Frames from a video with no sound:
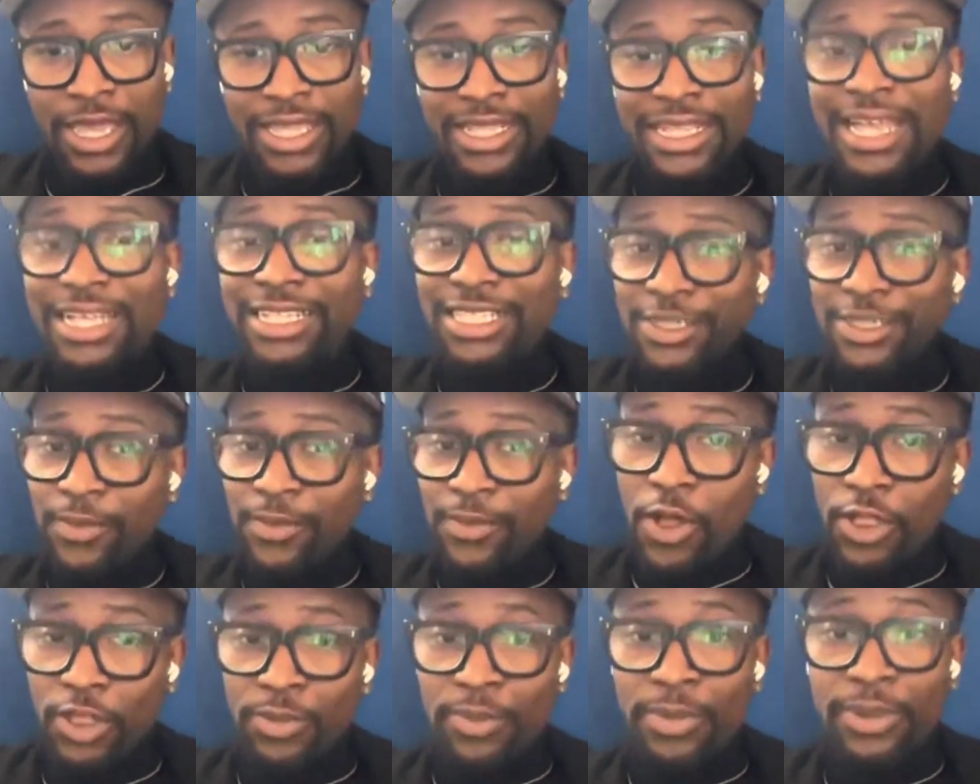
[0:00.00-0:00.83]
not
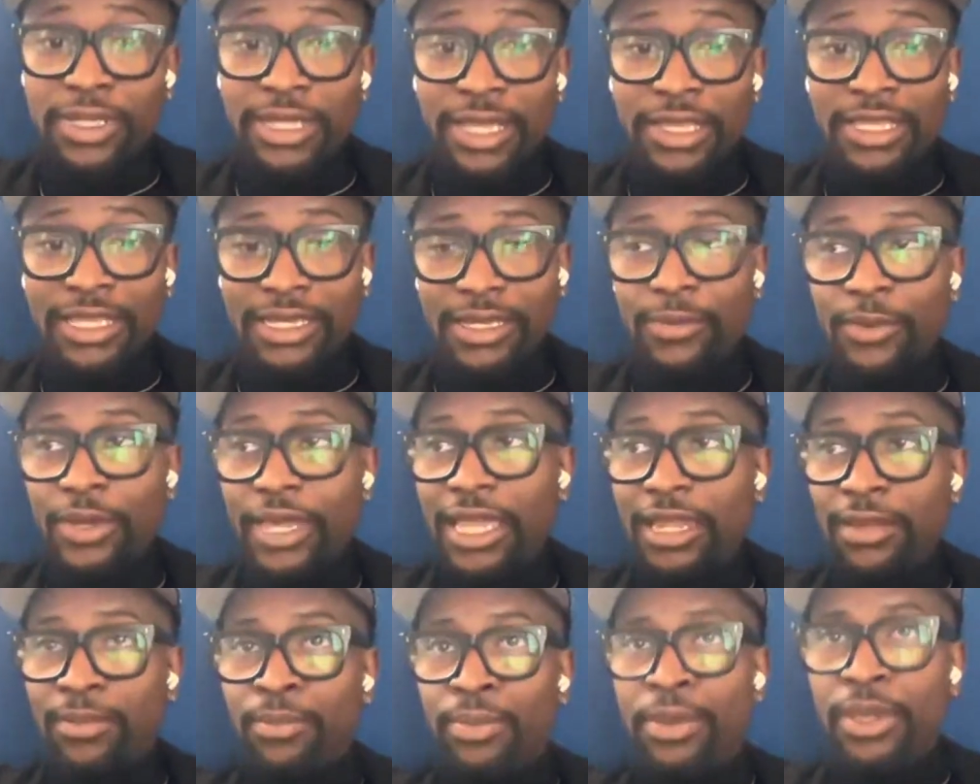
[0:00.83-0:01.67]
smaller, but like we
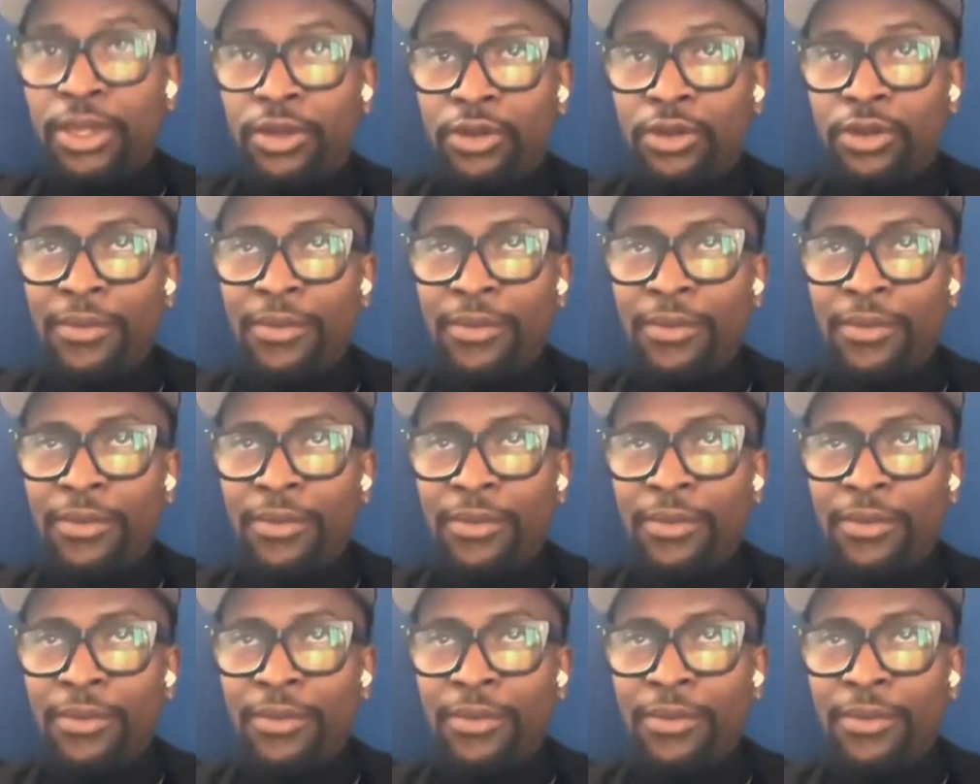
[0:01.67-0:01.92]
had a big,